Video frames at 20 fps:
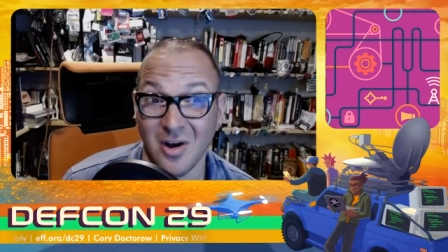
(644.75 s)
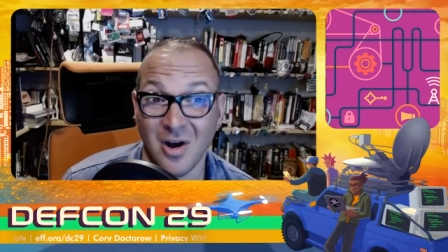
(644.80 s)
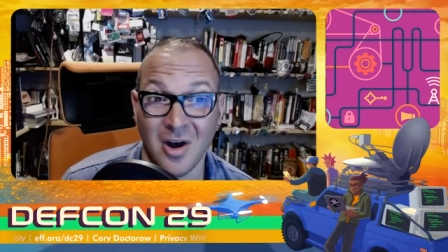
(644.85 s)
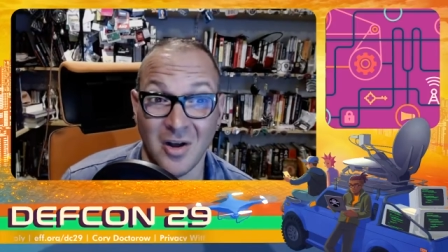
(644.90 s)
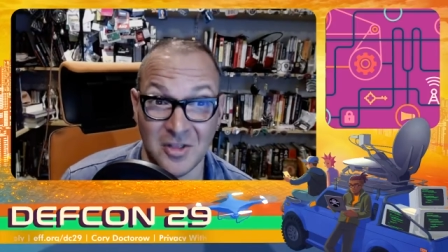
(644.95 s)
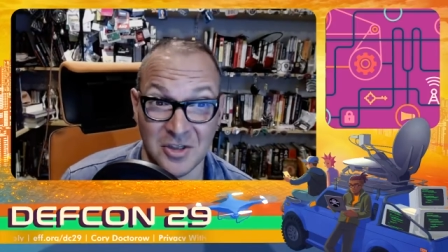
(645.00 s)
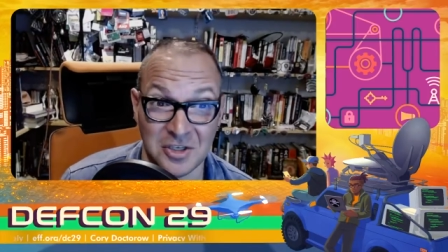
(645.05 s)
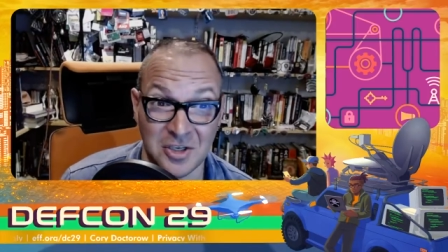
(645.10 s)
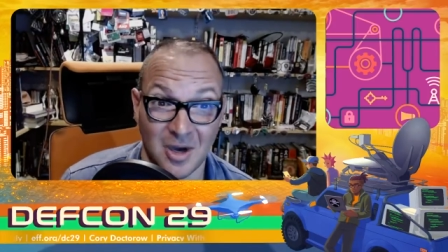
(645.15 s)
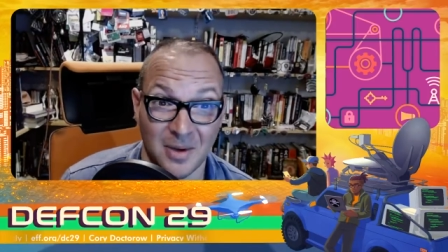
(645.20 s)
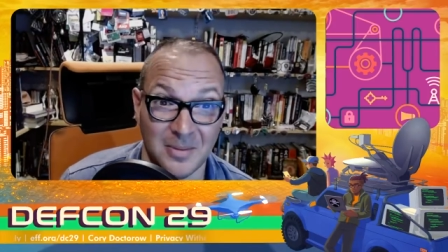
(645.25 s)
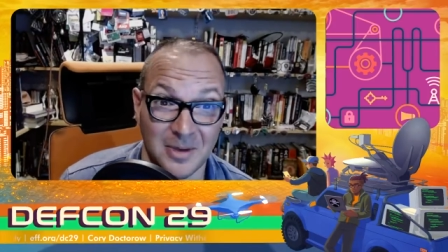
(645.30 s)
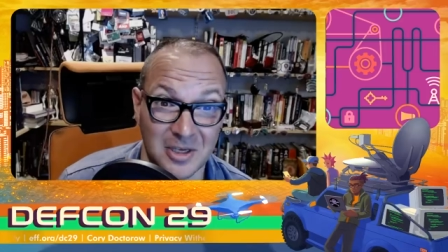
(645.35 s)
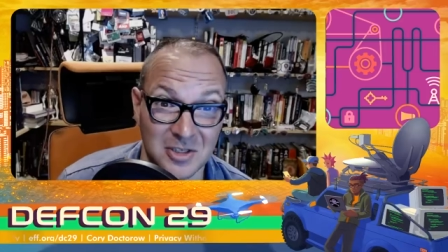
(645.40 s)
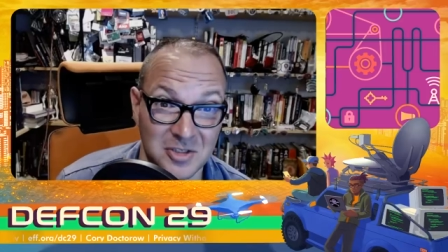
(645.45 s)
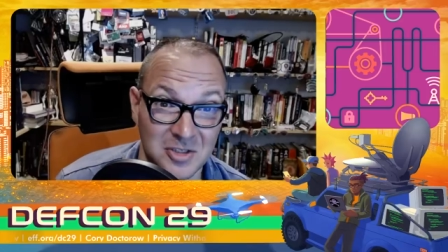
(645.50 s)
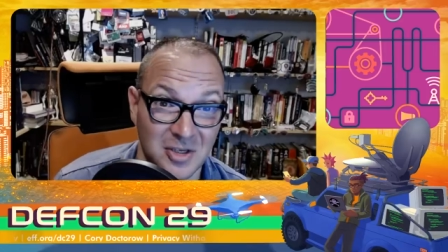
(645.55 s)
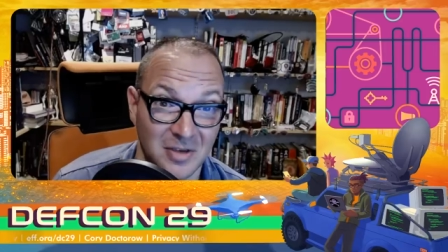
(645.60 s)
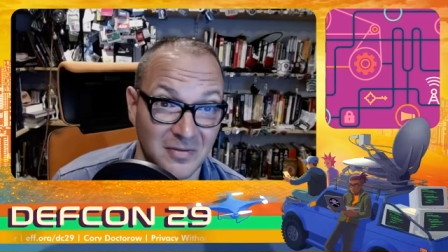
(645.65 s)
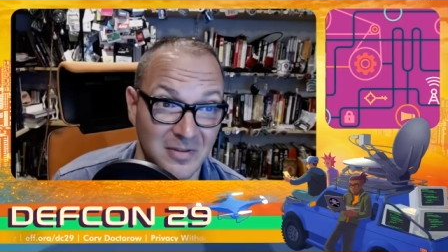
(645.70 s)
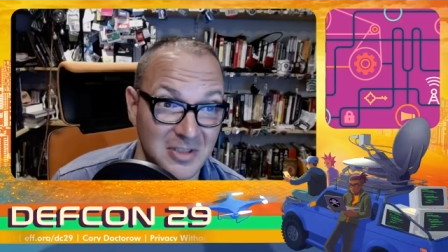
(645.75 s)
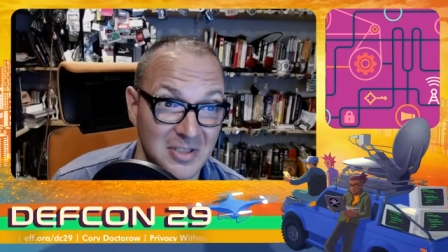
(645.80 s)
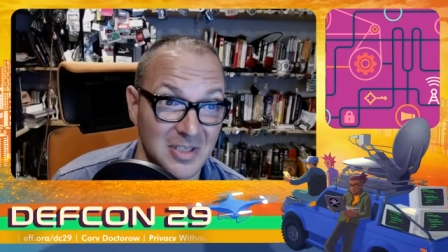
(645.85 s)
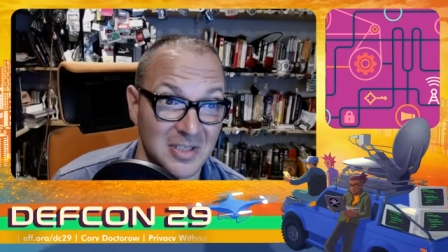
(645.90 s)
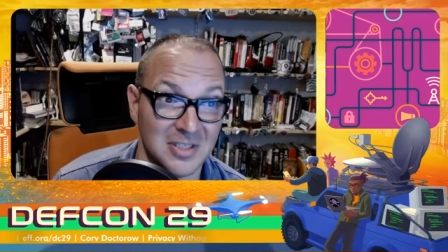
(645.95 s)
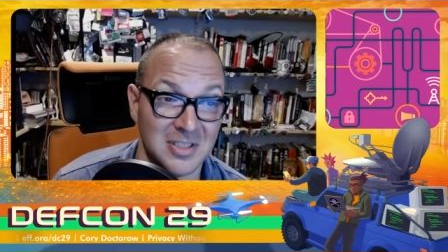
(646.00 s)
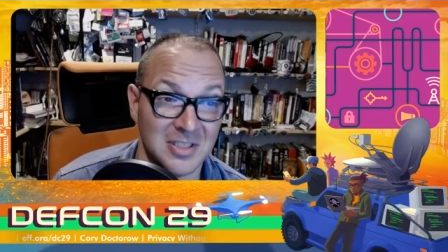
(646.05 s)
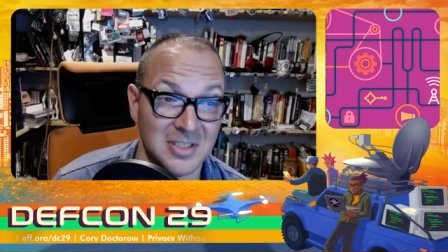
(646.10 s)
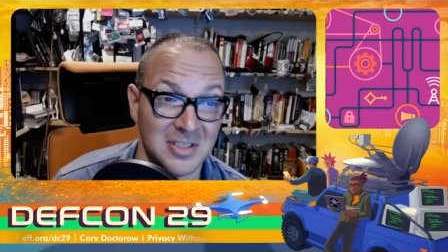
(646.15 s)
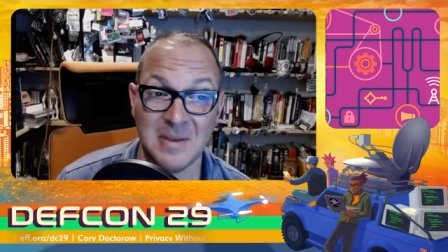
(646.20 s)
on the dominant
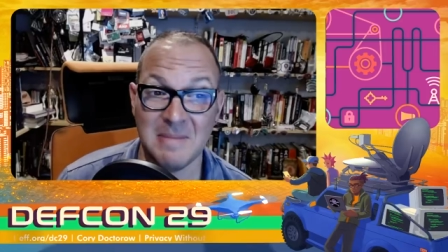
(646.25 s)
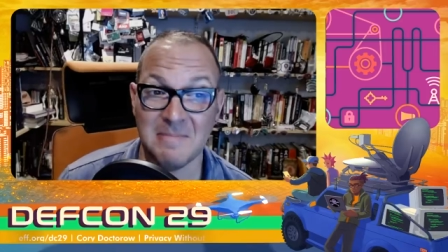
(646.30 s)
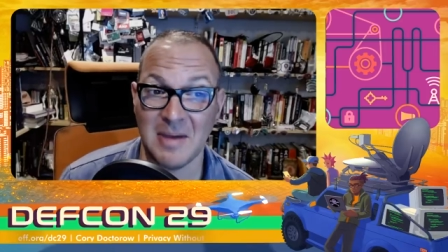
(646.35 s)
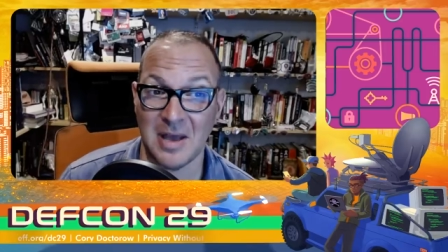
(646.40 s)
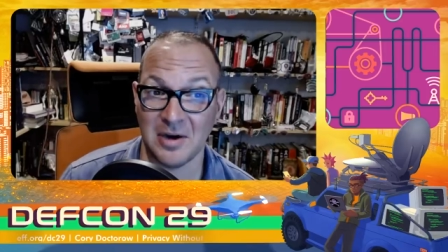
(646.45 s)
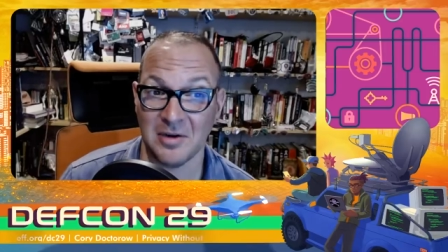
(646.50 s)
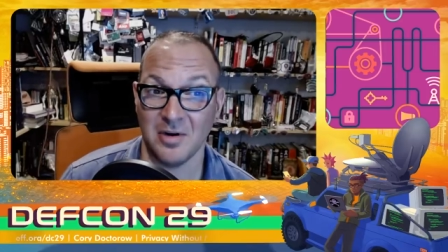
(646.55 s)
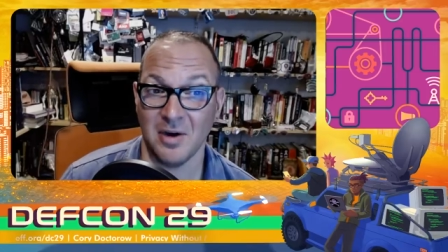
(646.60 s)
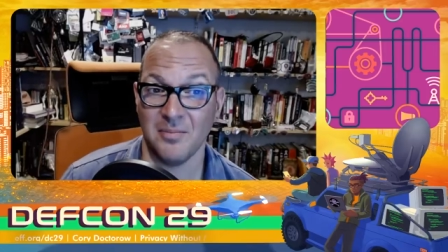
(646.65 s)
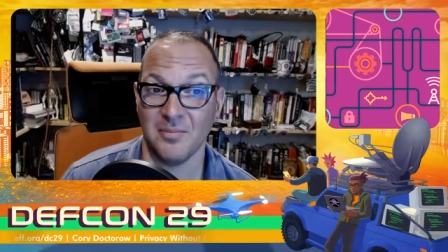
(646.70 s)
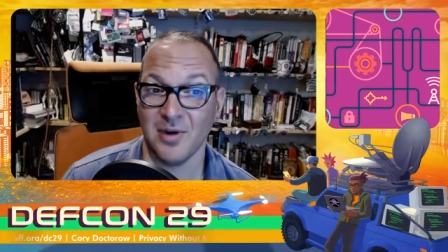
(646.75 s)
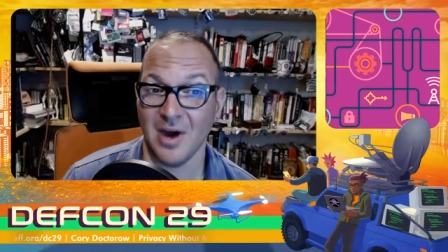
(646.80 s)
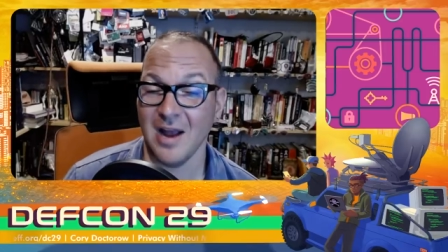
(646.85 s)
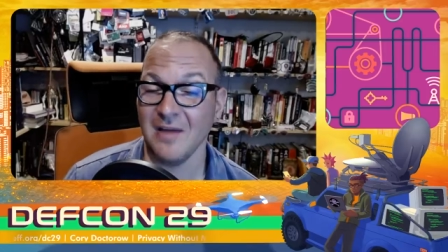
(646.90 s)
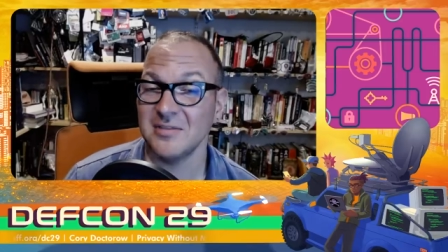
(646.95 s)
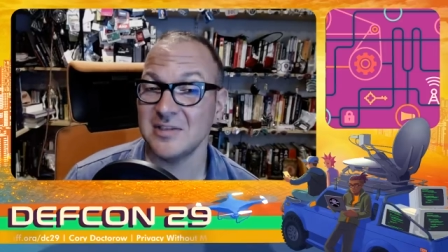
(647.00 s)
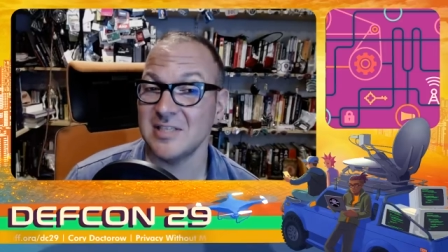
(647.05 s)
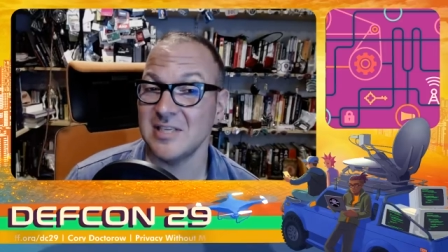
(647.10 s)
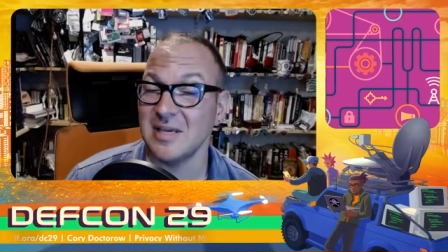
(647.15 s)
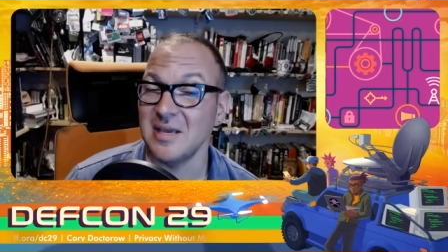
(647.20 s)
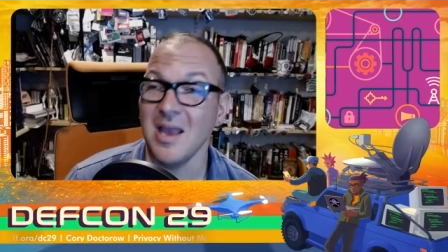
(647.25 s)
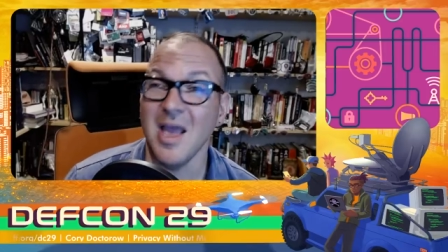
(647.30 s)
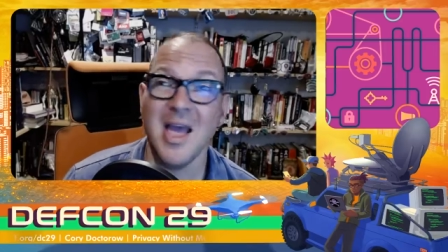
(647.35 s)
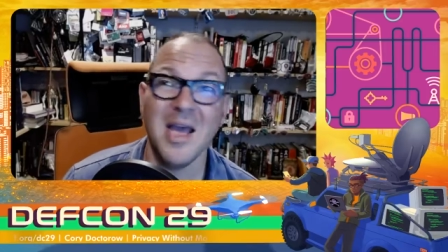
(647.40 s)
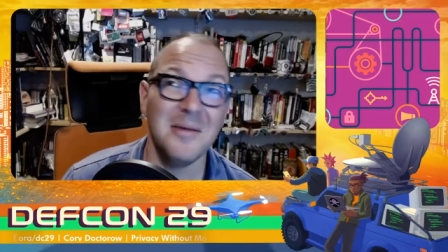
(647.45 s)
services to be better on privacy,